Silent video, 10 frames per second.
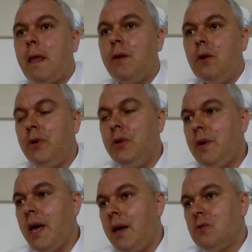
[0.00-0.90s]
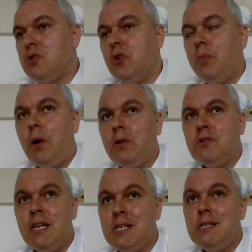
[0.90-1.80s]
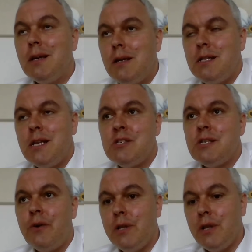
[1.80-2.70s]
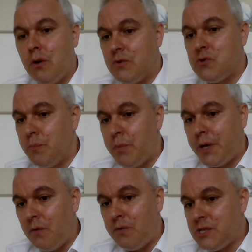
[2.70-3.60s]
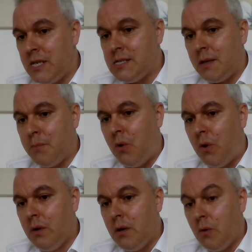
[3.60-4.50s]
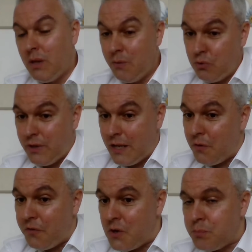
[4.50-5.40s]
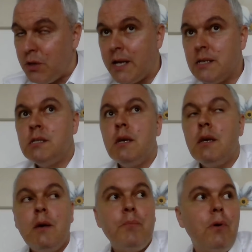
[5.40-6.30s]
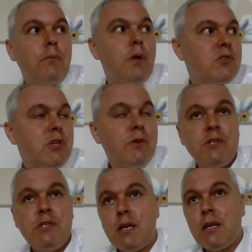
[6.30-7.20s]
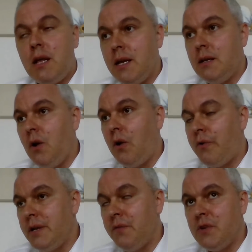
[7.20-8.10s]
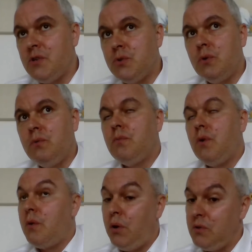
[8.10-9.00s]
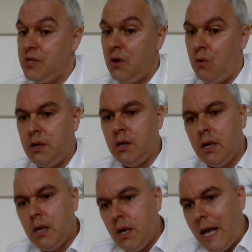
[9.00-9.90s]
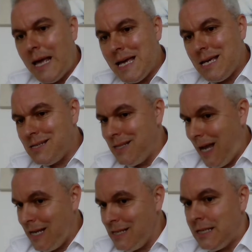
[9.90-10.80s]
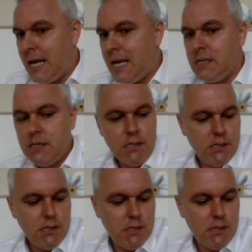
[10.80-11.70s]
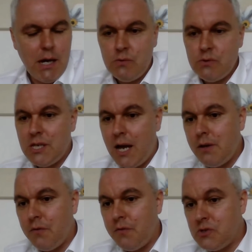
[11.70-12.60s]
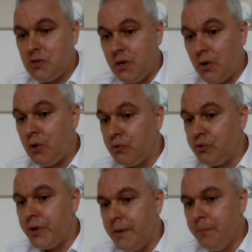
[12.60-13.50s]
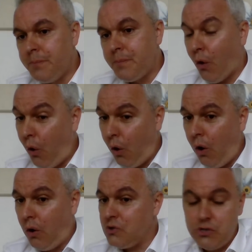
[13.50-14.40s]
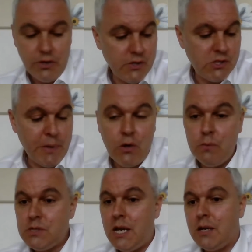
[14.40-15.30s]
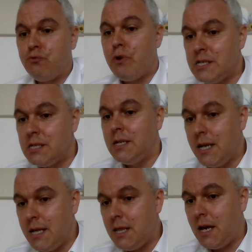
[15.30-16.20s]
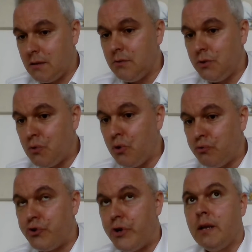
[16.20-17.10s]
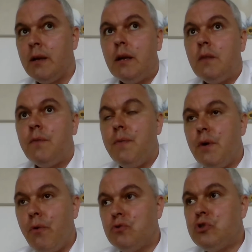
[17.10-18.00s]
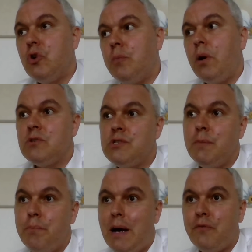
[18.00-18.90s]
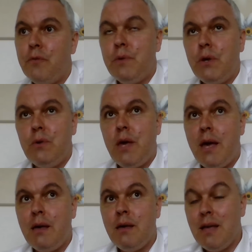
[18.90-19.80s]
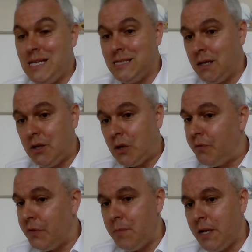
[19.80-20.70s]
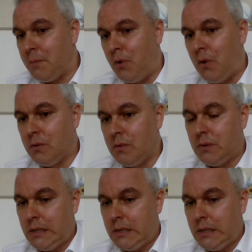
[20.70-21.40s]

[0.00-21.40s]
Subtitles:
A UK onshore policy isn't going to necessarily cover somebody overseas anymore. Well, it wouldn't in the first place. But as soon as a client or an individual or a policyholder is 90 days outside of a certain country, or as soon as they become tax resident in that new country, then their onshore policy back from the UK isn't going to cover them anymore.